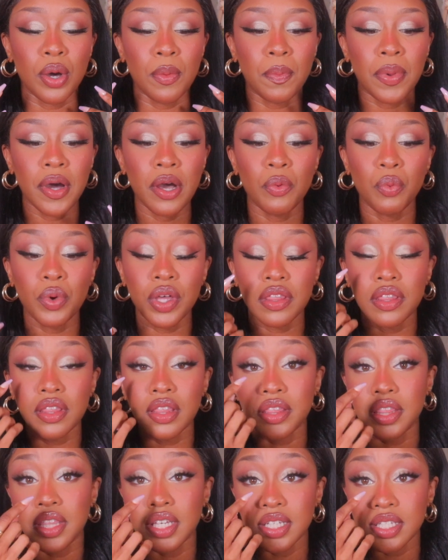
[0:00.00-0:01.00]
But
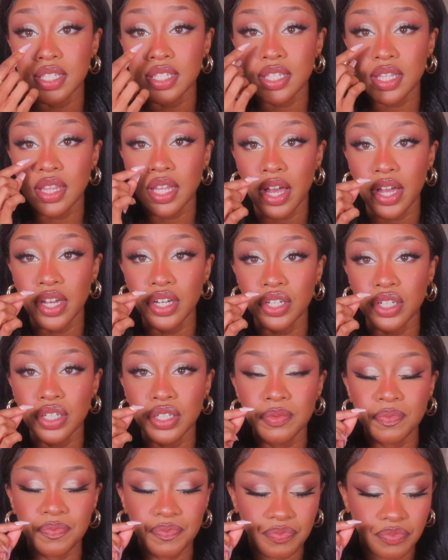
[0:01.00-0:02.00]
with this
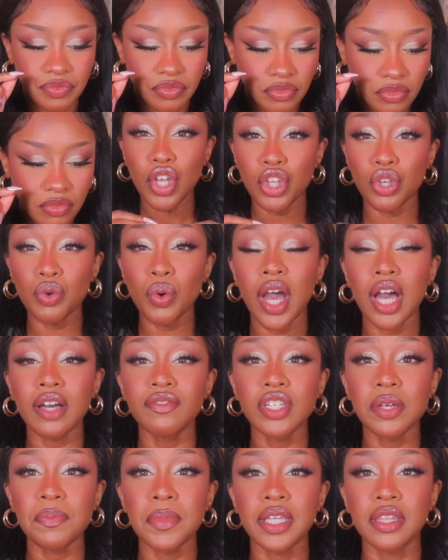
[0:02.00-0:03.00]
liner, you have
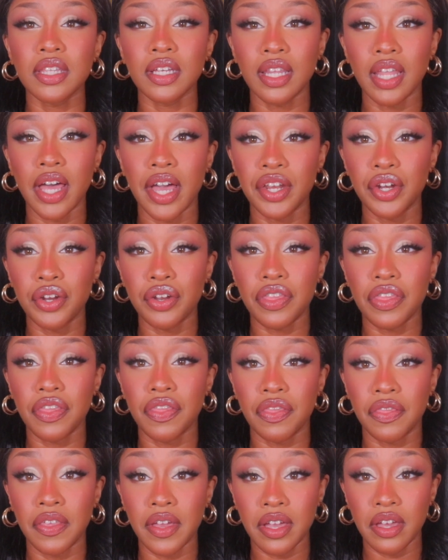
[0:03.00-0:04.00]
to make the liner
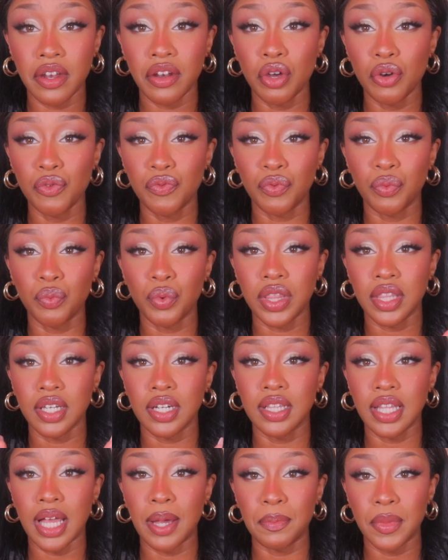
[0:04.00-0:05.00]
thick enough with the
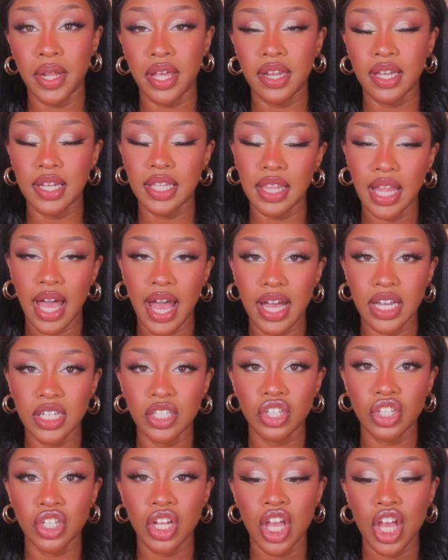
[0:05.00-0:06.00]
Glamnetic
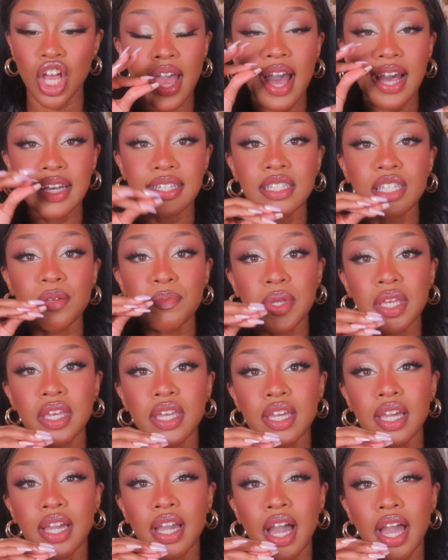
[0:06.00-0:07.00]
lash. It has to
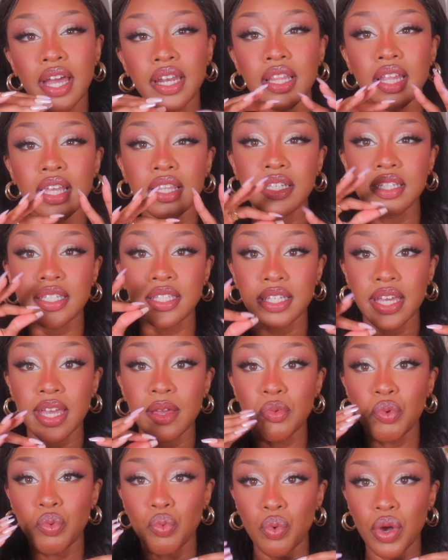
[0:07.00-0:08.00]
be kind of like the
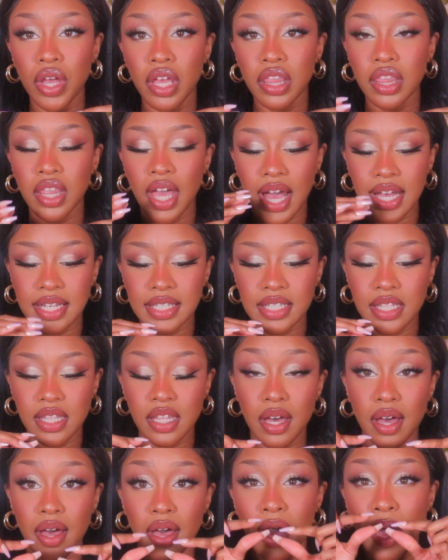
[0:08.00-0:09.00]
same width as
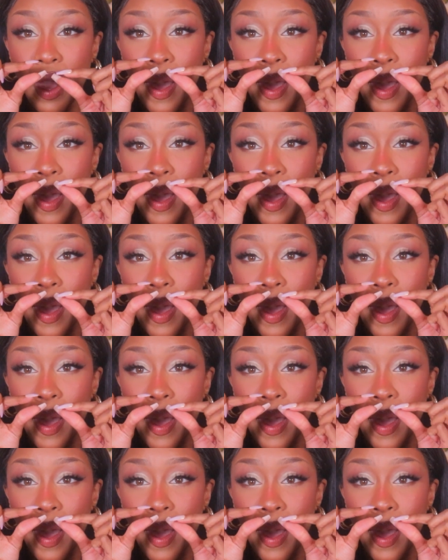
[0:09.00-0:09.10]
the